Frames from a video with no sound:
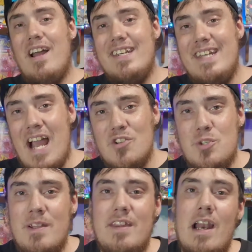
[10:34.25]

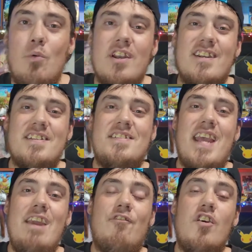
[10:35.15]
announcement that I wanted to
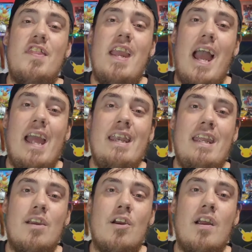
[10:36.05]
save for the end
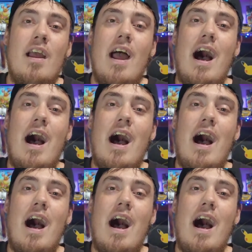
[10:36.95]
here.